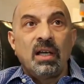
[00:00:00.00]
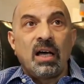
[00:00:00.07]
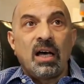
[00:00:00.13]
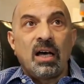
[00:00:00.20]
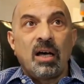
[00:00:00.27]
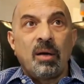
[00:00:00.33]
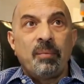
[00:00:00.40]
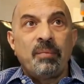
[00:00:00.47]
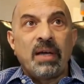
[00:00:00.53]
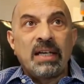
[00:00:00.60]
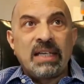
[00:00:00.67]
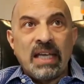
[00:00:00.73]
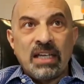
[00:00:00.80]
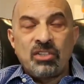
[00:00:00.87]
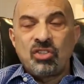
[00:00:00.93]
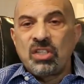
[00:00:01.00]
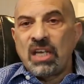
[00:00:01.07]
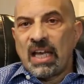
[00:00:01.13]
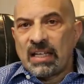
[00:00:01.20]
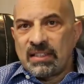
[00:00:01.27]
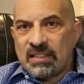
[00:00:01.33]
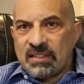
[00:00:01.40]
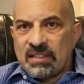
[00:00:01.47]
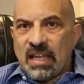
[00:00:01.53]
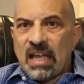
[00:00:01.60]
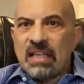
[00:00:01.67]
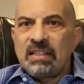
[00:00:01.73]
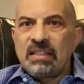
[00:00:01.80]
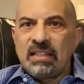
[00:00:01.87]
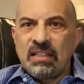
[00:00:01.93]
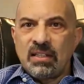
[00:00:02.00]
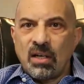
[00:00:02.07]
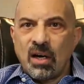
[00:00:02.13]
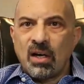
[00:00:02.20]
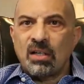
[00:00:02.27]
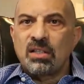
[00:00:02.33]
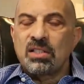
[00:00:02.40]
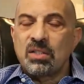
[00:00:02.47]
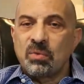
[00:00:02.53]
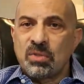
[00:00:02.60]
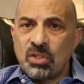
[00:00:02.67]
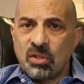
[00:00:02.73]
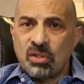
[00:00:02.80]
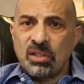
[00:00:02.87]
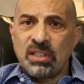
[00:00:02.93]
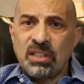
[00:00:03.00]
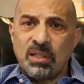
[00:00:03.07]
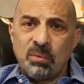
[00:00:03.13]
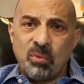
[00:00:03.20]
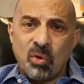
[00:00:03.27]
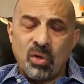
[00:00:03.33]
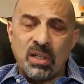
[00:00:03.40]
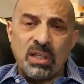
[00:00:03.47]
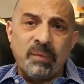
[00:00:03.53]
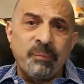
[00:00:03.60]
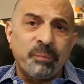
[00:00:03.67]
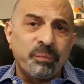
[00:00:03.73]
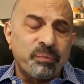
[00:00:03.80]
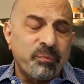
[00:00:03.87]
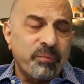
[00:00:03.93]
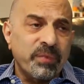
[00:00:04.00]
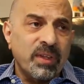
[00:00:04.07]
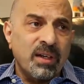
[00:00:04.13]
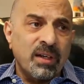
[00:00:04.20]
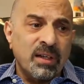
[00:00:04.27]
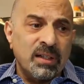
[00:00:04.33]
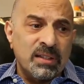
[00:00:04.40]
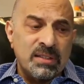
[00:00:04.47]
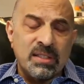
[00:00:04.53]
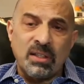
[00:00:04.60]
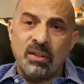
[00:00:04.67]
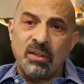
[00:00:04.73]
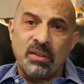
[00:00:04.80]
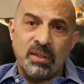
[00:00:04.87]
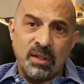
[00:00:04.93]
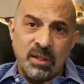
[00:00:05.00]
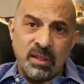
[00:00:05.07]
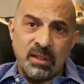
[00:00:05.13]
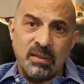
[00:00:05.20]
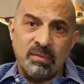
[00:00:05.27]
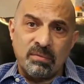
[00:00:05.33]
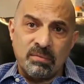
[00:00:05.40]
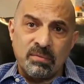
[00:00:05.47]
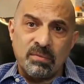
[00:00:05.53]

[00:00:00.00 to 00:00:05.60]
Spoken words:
Again, she had to stay in the ER because it was early in the morning until the